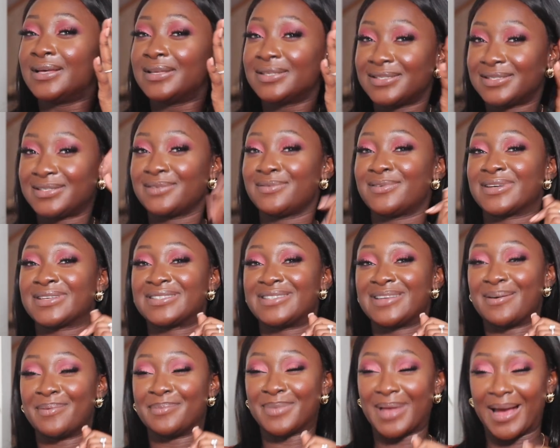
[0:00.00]
So
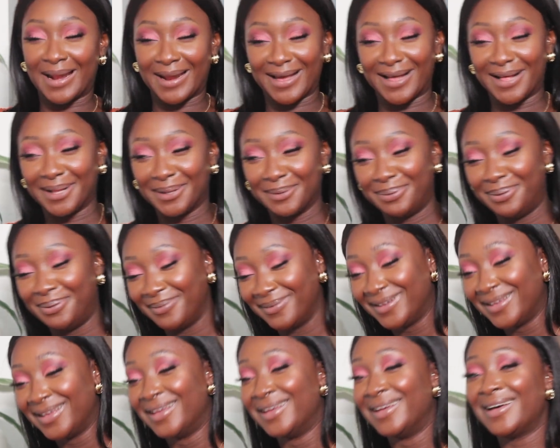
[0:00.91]
accept that help.
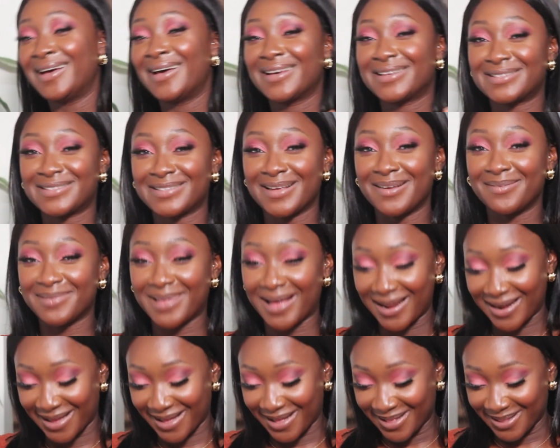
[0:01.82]
Accept
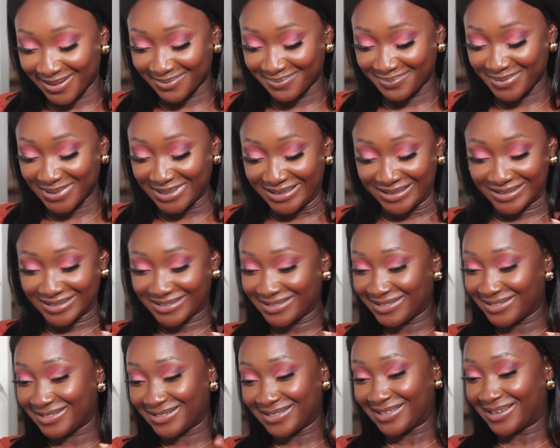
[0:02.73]
that help,
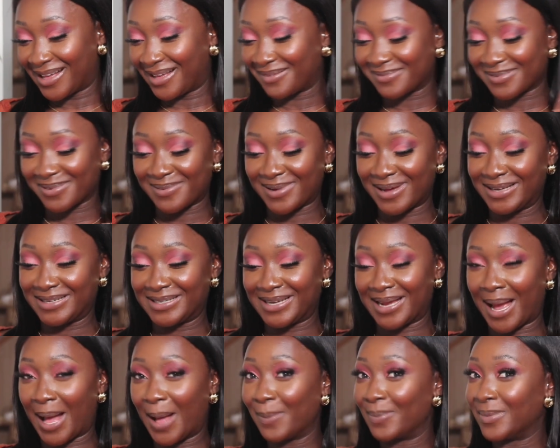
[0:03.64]
because you have no
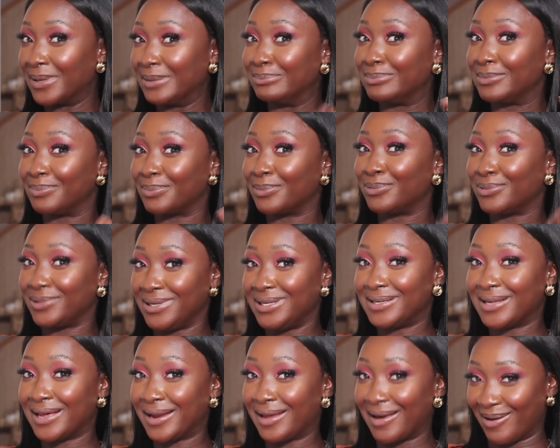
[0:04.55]
idea how many people
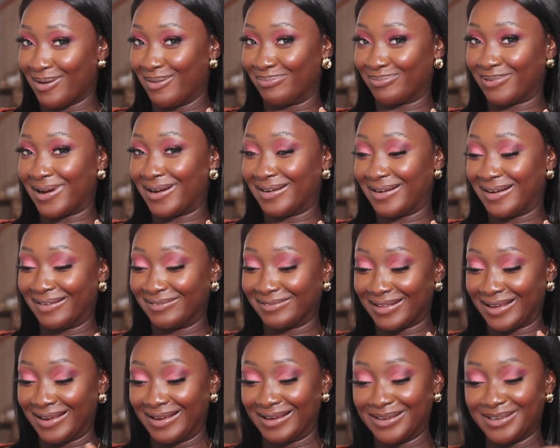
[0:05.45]
need that help right now.
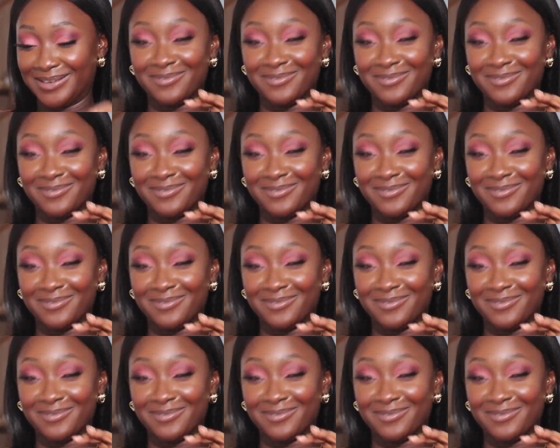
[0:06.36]
Like,